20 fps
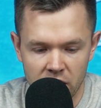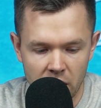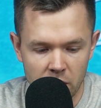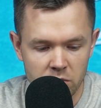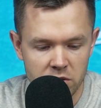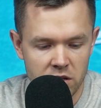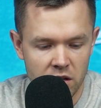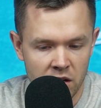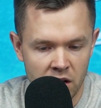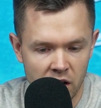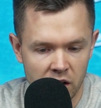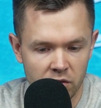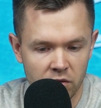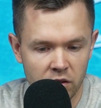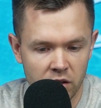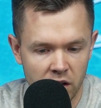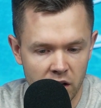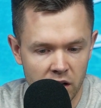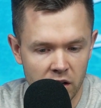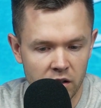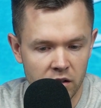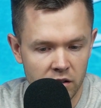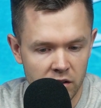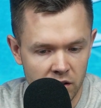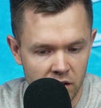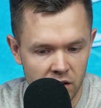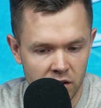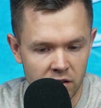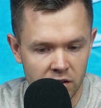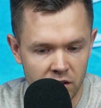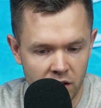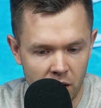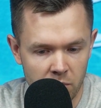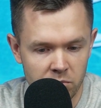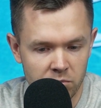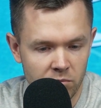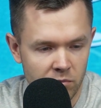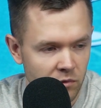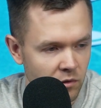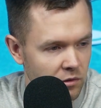that was a hell of a year. And
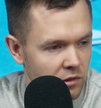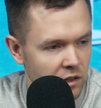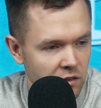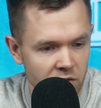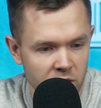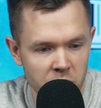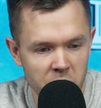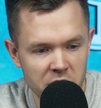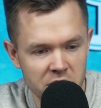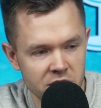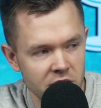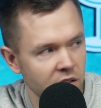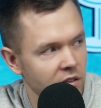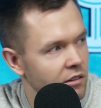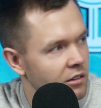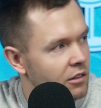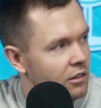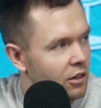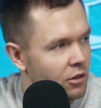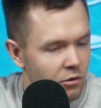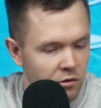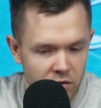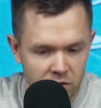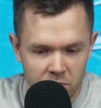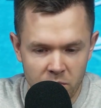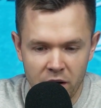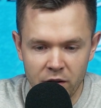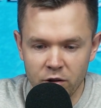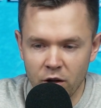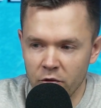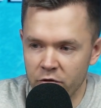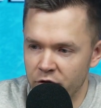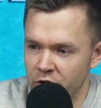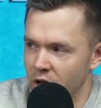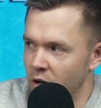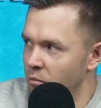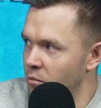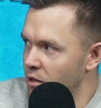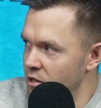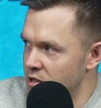I'm even missing, in my top
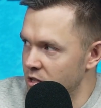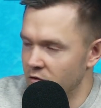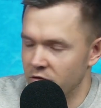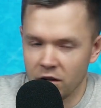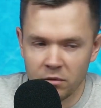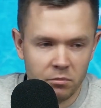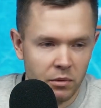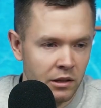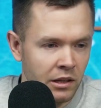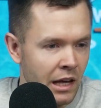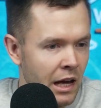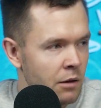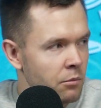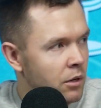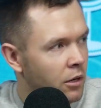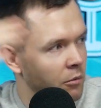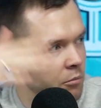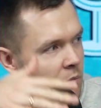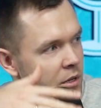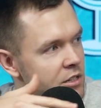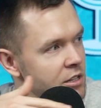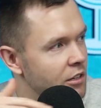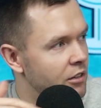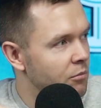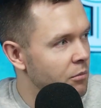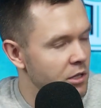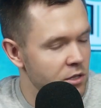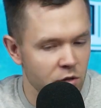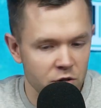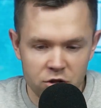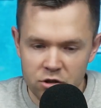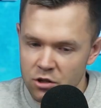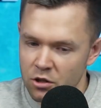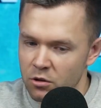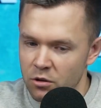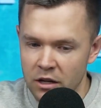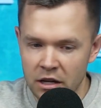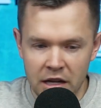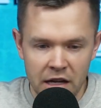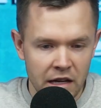3, I'm missing Wembanyama, I'm missing Mitic.
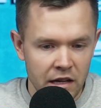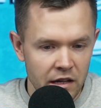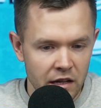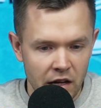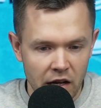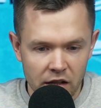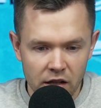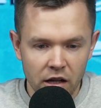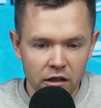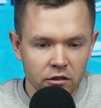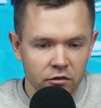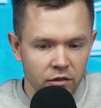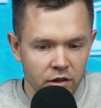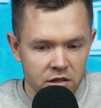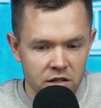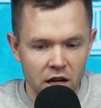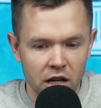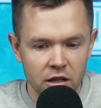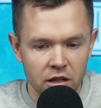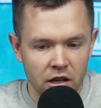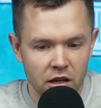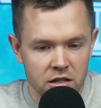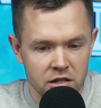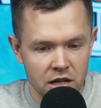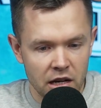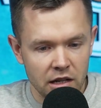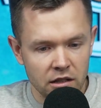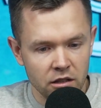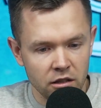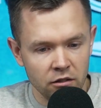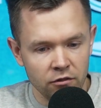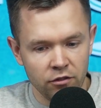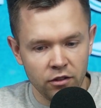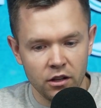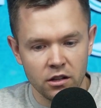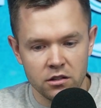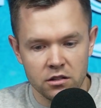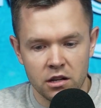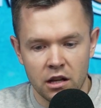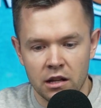So a lot of exciting
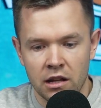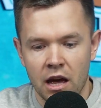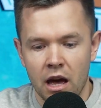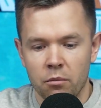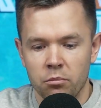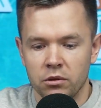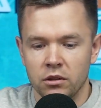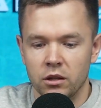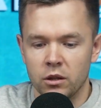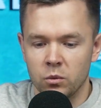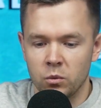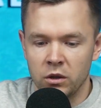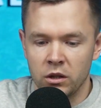things had happened in